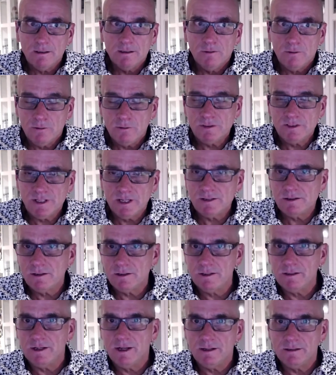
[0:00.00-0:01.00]
who says you're
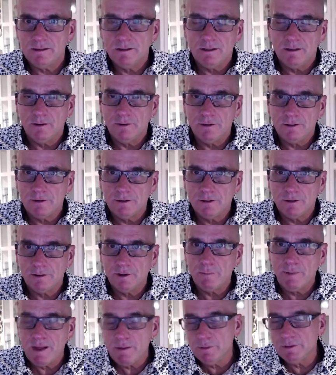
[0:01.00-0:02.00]
going to
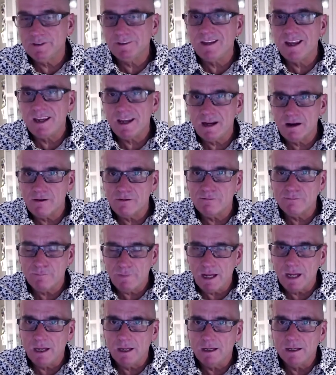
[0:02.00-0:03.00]
be able to take care of
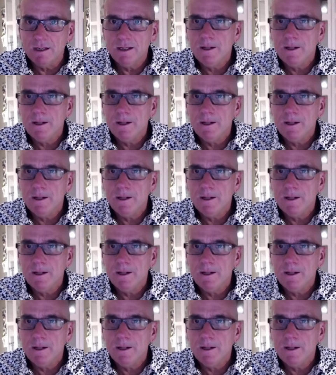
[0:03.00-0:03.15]
me?